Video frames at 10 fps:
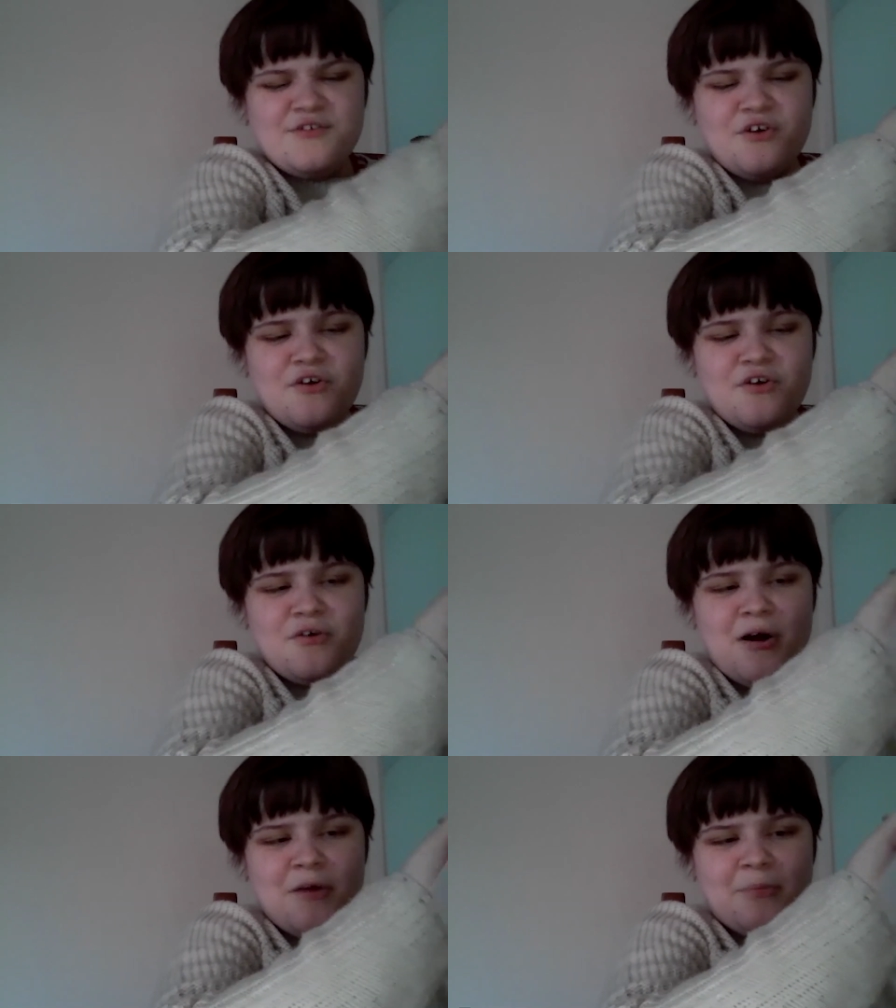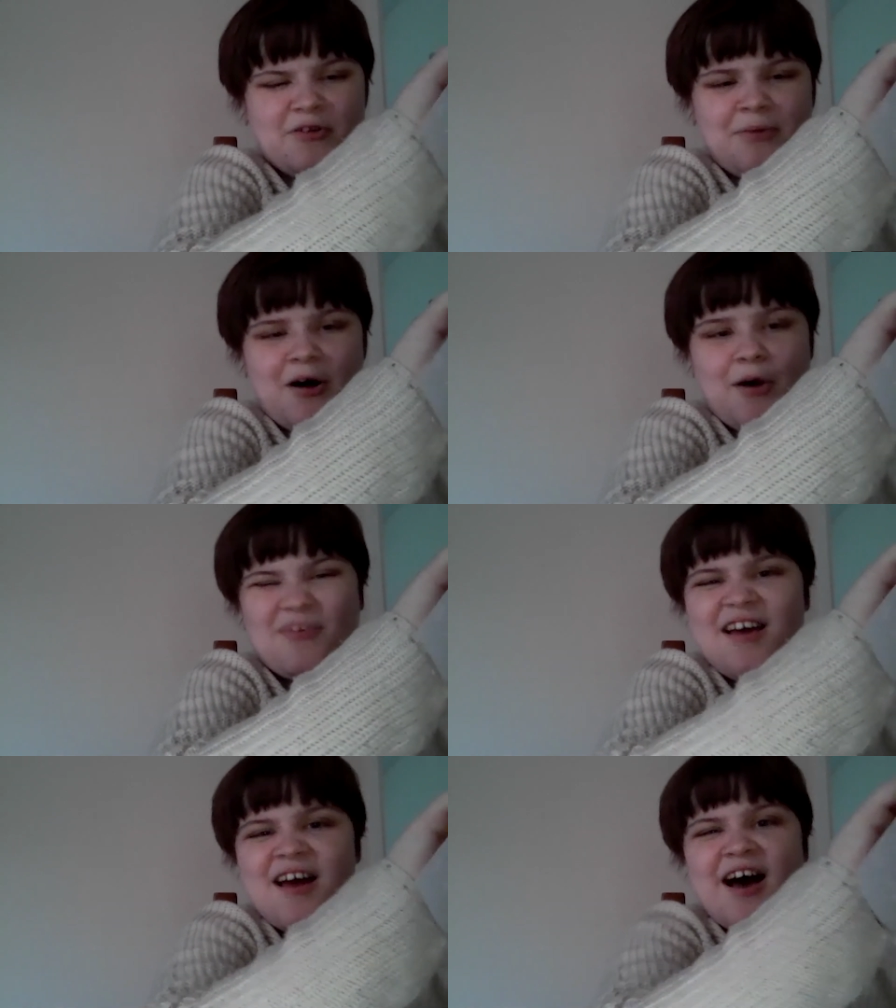two open pubs,
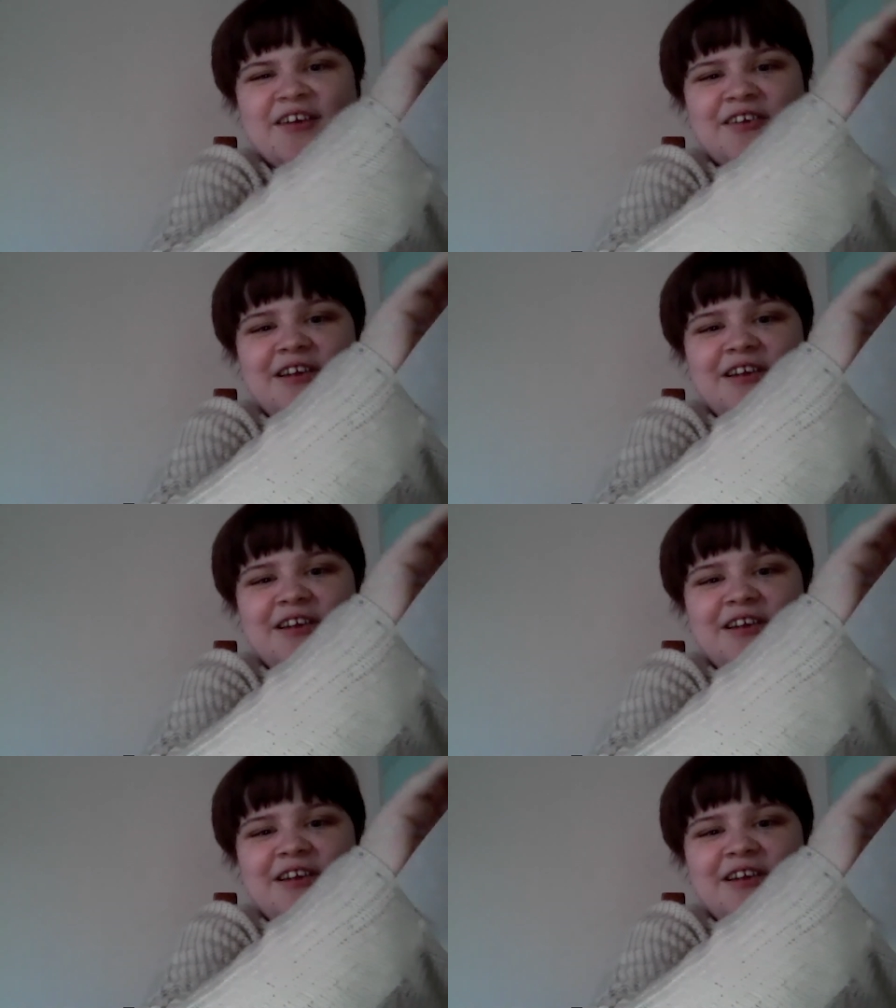and a